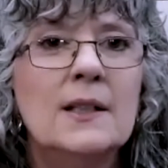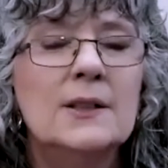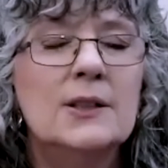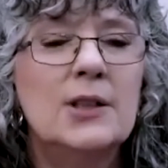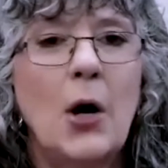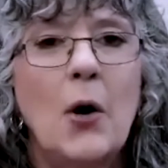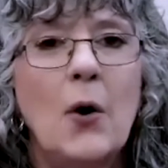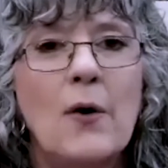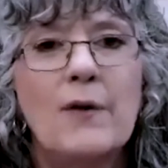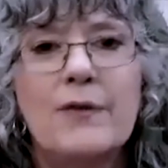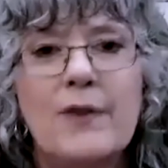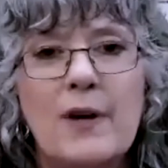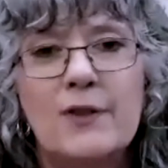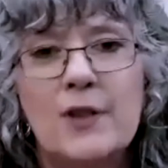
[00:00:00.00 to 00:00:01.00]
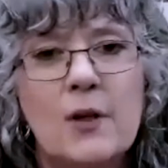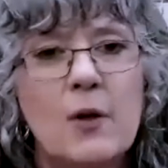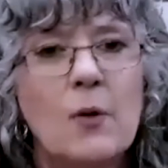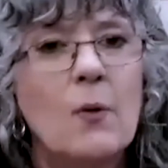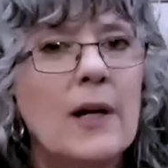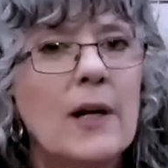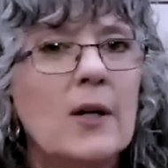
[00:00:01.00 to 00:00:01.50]
So if you
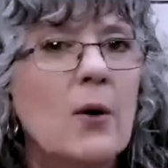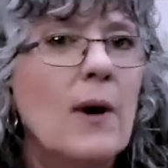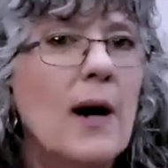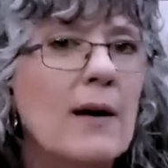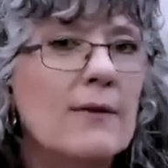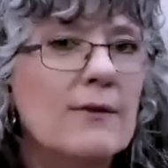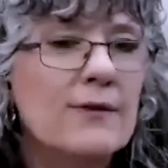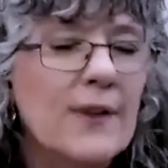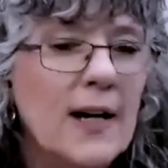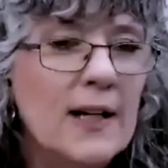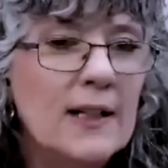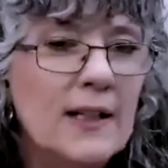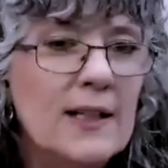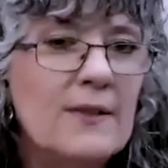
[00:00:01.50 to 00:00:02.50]
don't want to go out and find